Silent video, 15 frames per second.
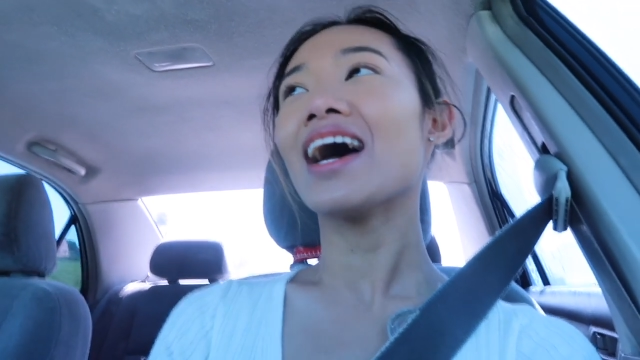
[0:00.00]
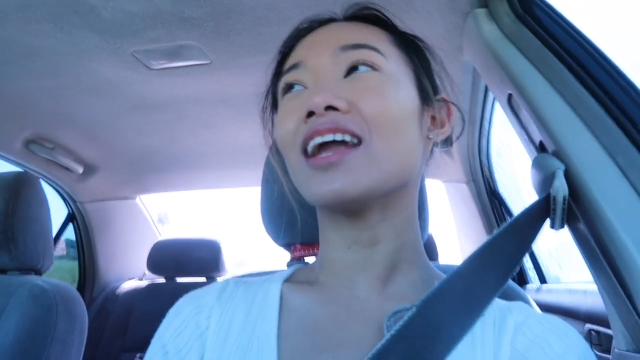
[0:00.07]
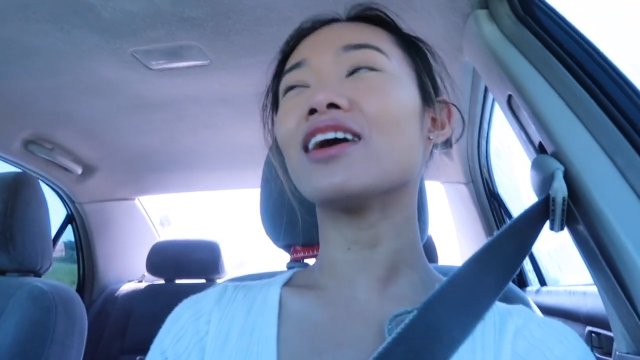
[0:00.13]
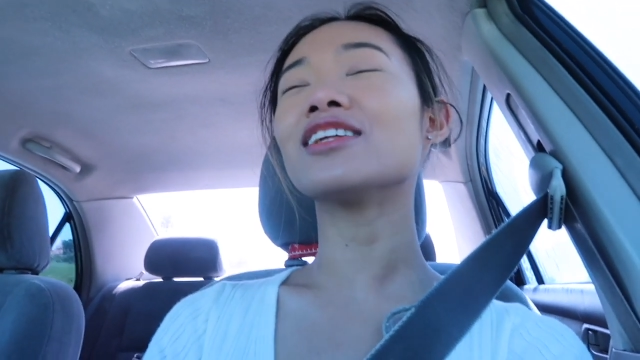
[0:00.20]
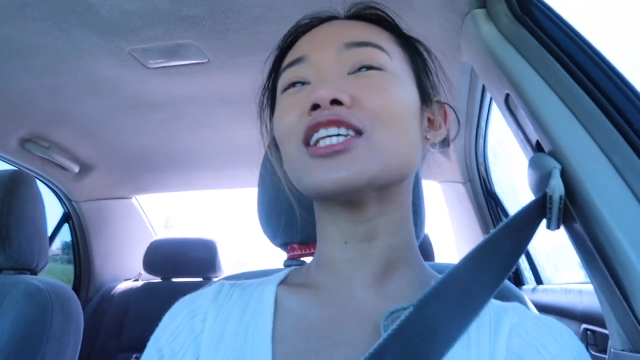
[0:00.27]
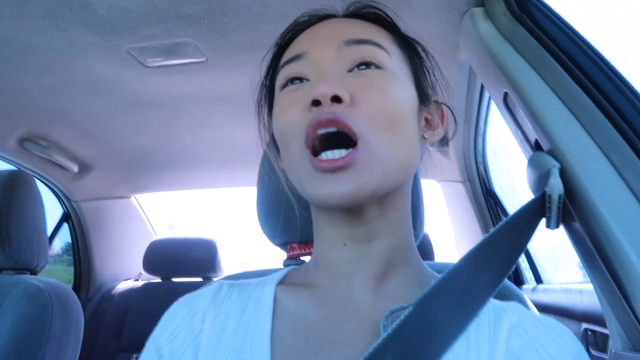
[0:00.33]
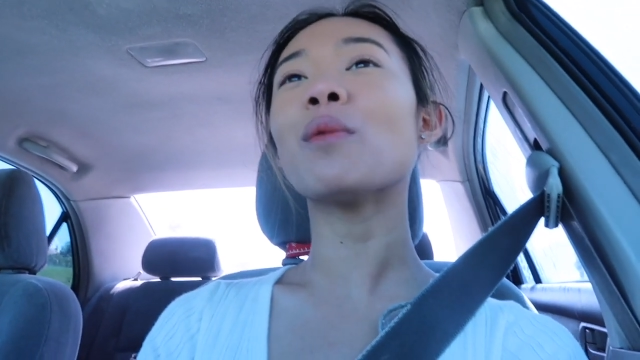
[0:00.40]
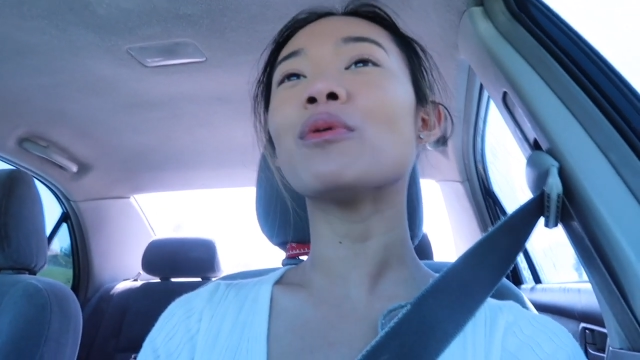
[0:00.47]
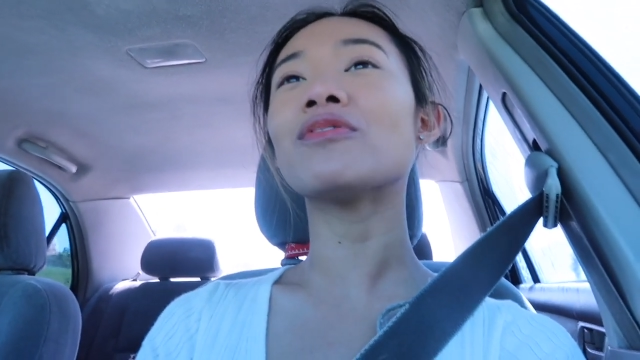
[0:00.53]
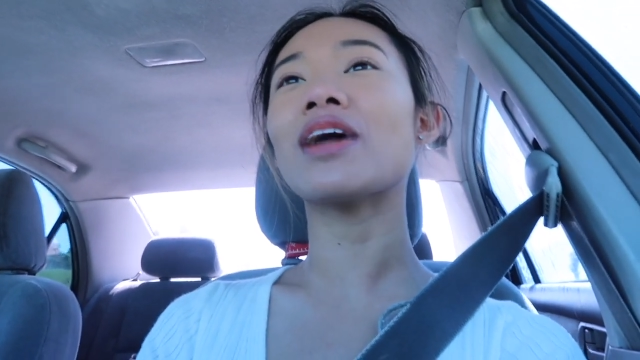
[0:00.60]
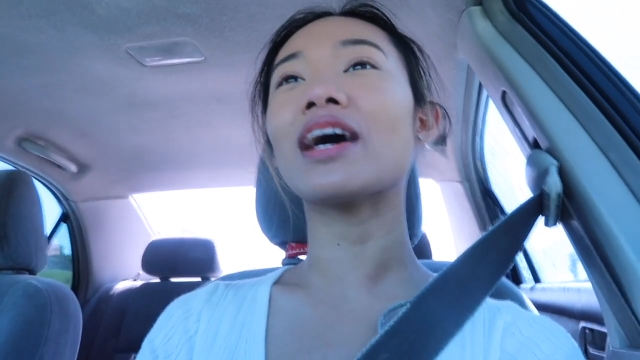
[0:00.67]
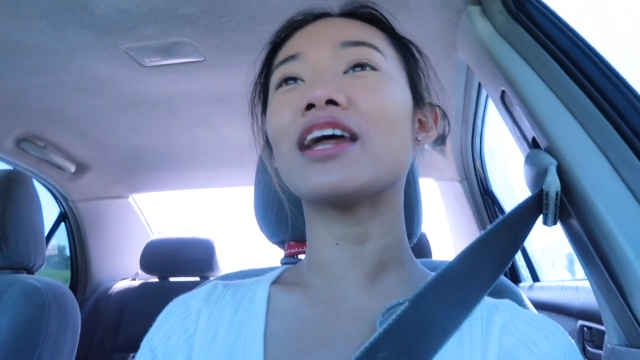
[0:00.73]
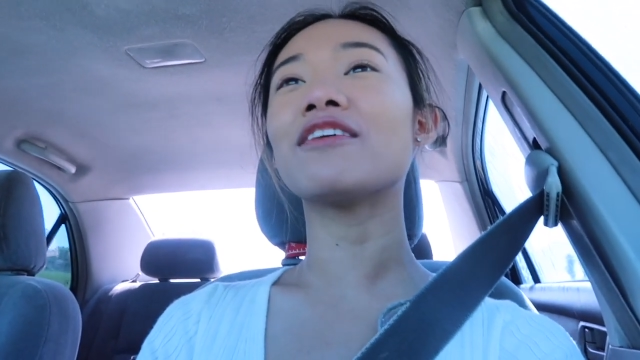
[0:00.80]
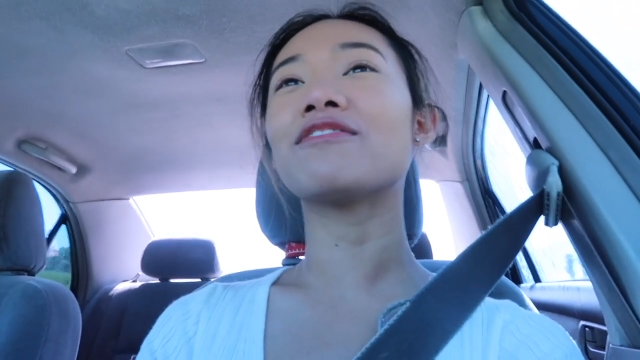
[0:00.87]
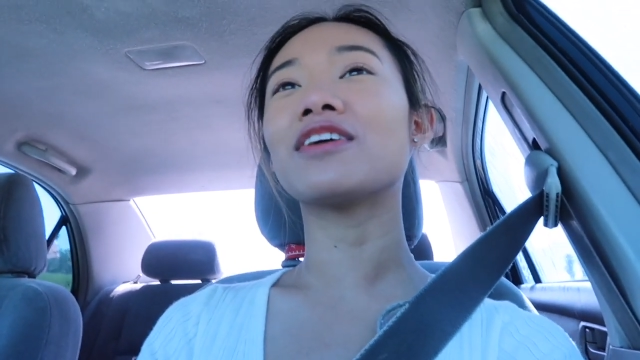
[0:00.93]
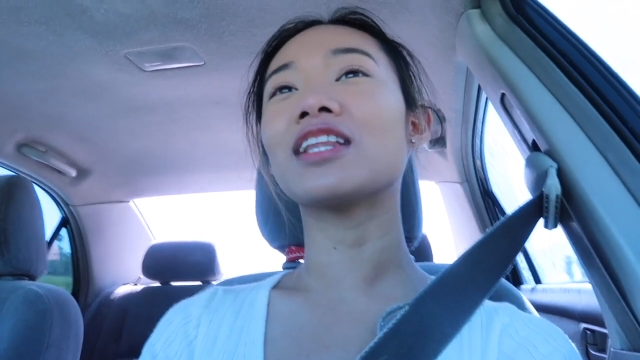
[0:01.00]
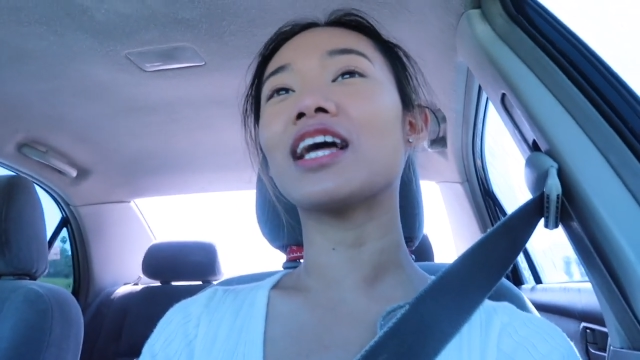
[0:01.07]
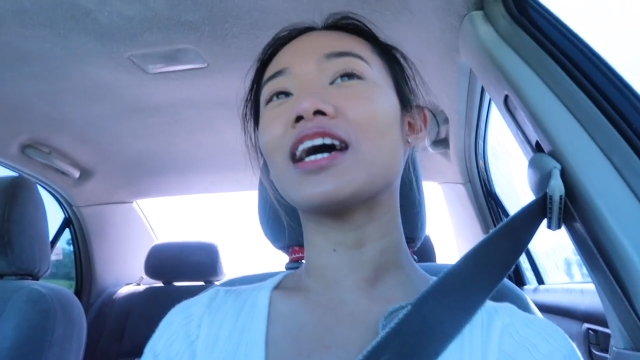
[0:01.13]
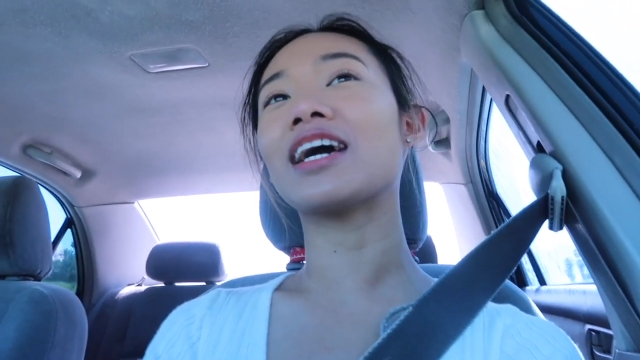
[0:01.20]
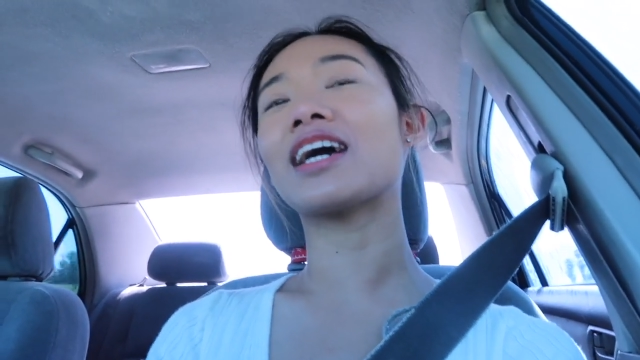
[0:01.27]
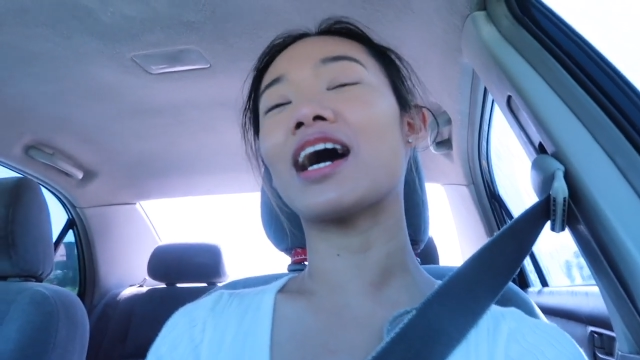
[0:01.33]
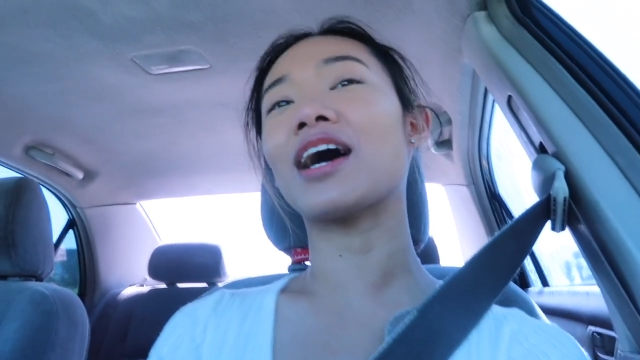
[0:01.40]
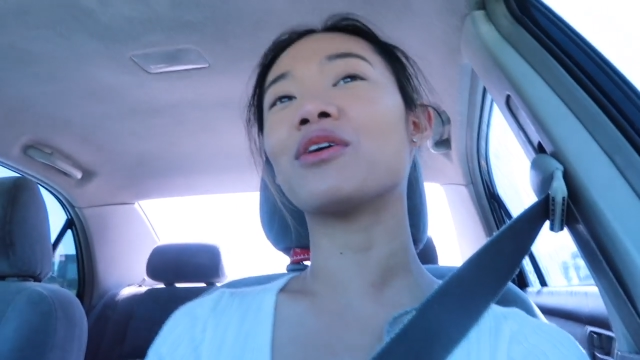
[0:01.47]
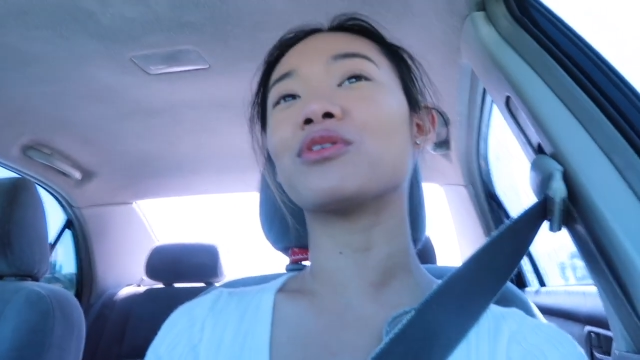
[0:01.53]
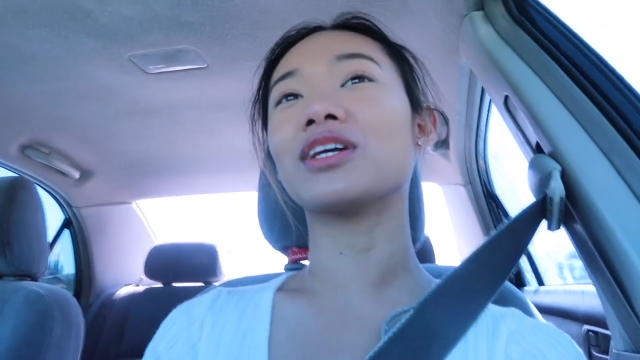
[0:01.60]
And on top of that, I feel like I